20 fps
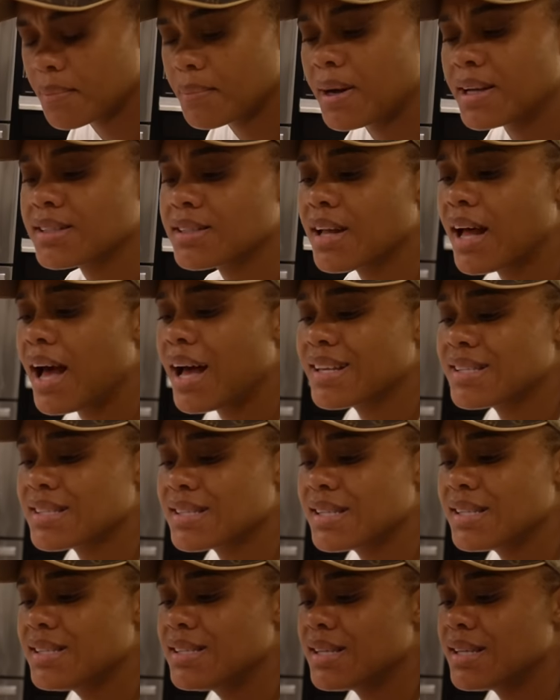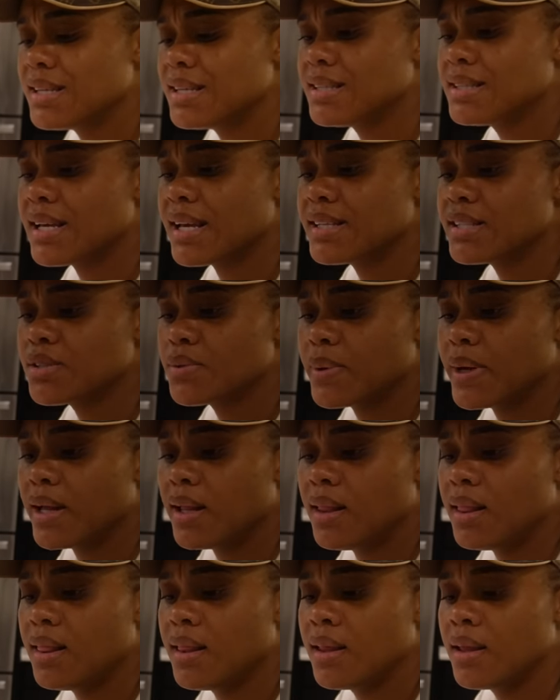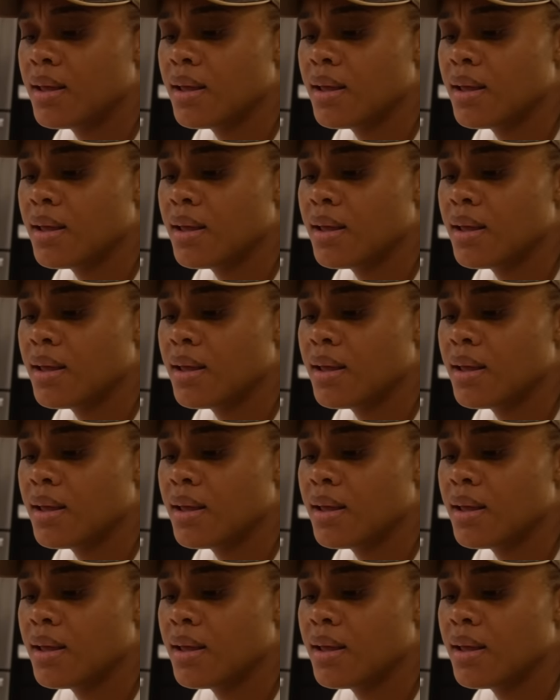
the bottle has this in it as well.